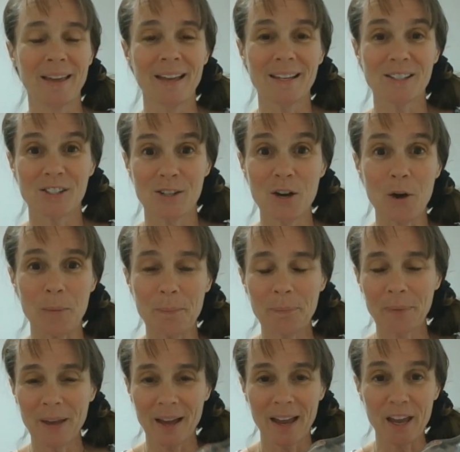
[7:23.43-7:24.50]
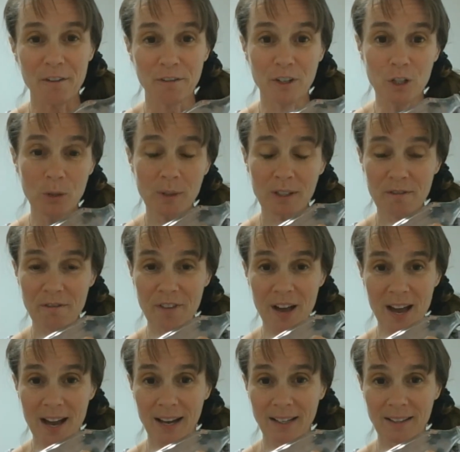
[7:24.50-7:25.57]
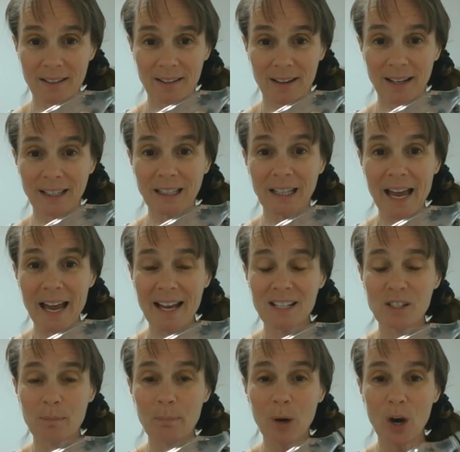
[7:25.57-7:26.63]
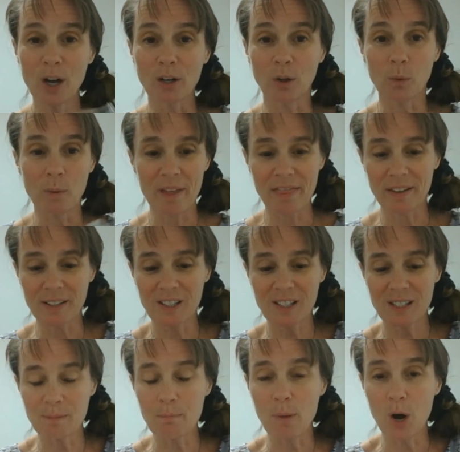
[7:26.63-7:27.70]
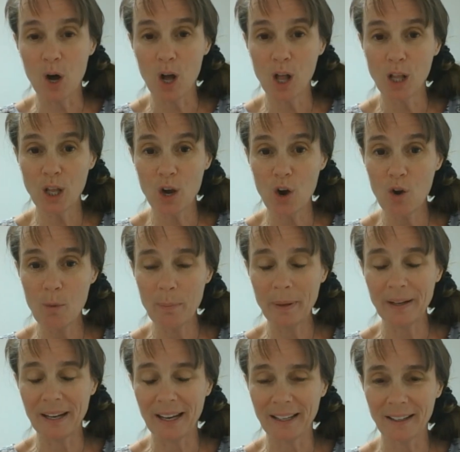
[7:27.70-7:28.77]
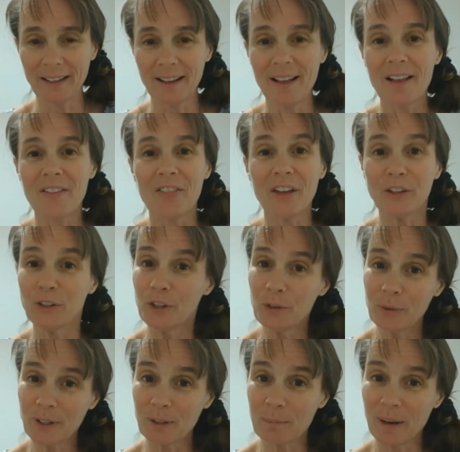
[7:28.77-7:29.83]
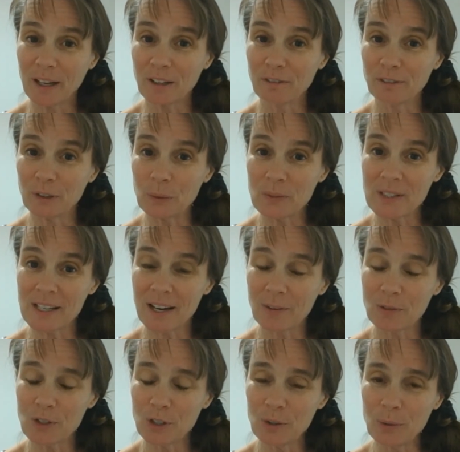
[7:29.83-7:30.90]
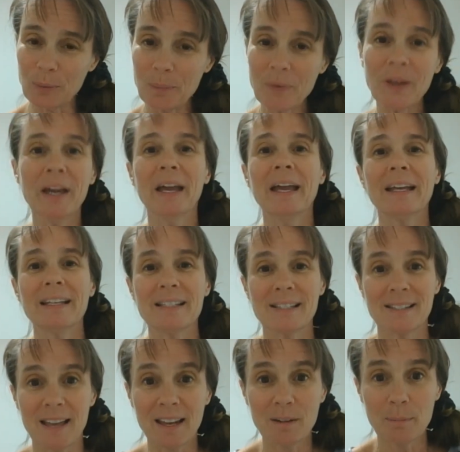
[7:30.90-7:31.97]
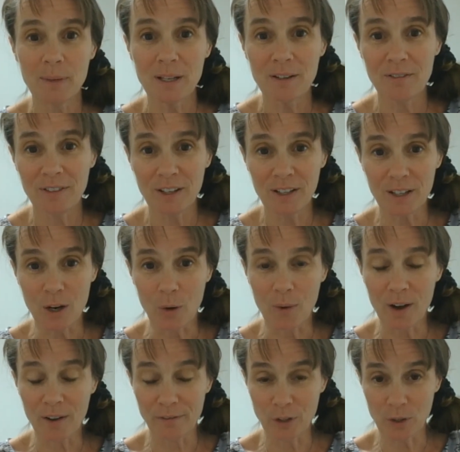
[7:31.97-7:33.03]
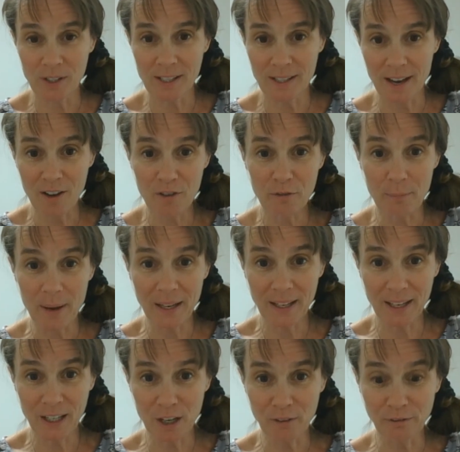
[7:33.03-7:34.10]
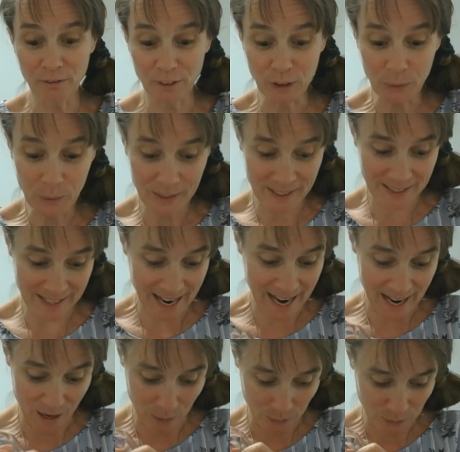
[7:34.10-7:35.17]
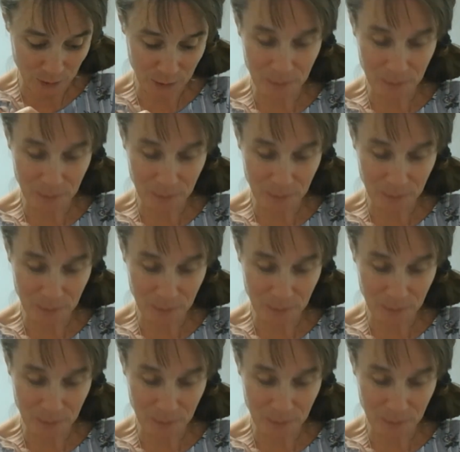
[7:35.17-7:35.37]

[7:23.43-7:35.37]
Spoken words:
So, if you can find a glass bottle with a small opening, then you can make a flute sound too. Send me a video of yourself making a flute sound.